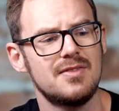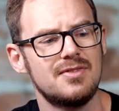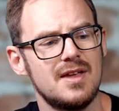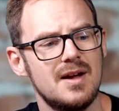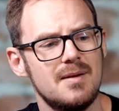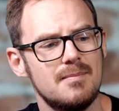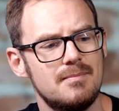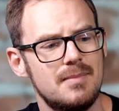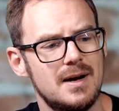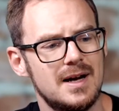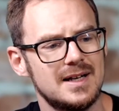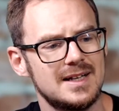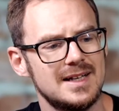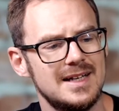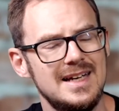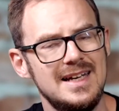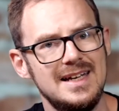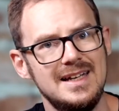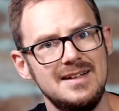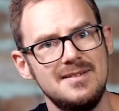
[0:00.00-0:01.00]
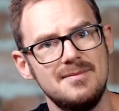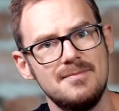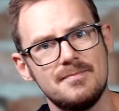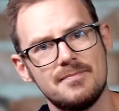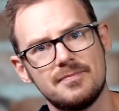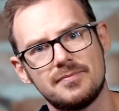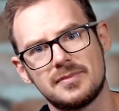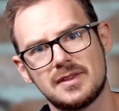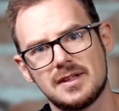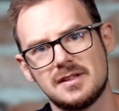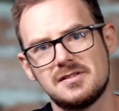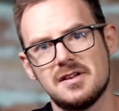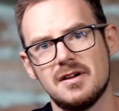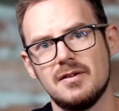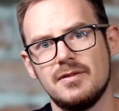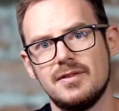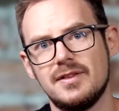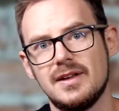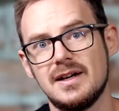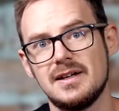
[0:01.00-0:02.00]
that back in,
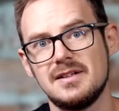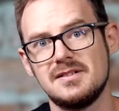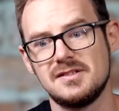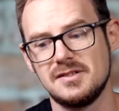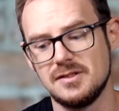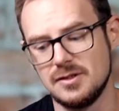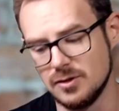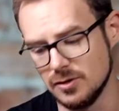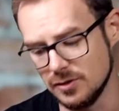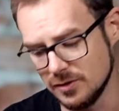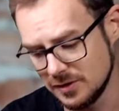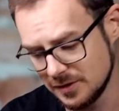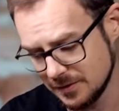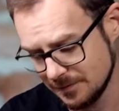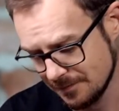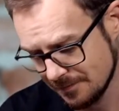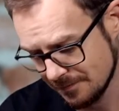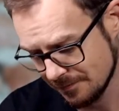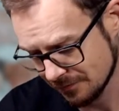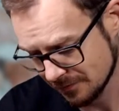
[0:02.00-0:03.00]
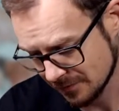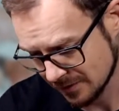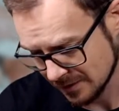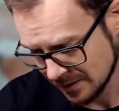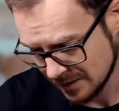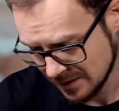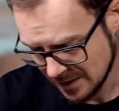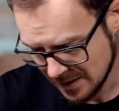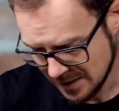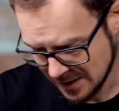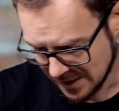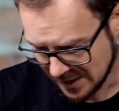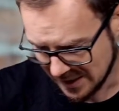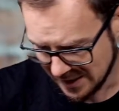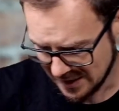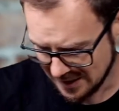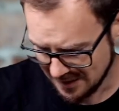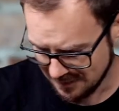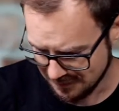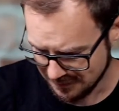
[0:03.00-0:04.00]
so that is good.
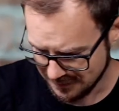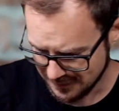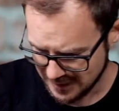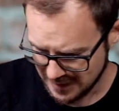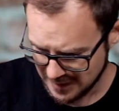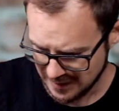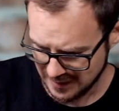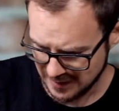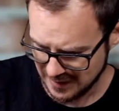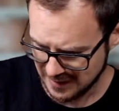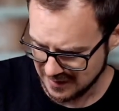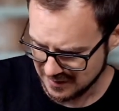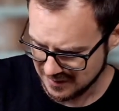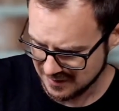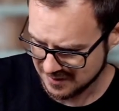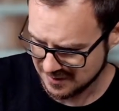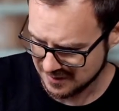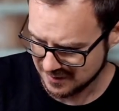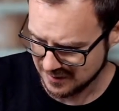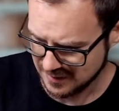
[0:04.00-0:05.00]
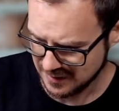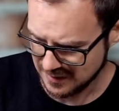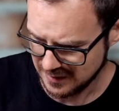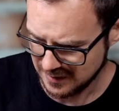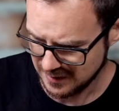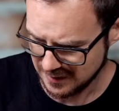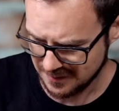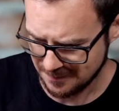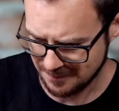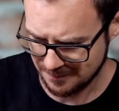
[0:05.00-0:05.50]
There is the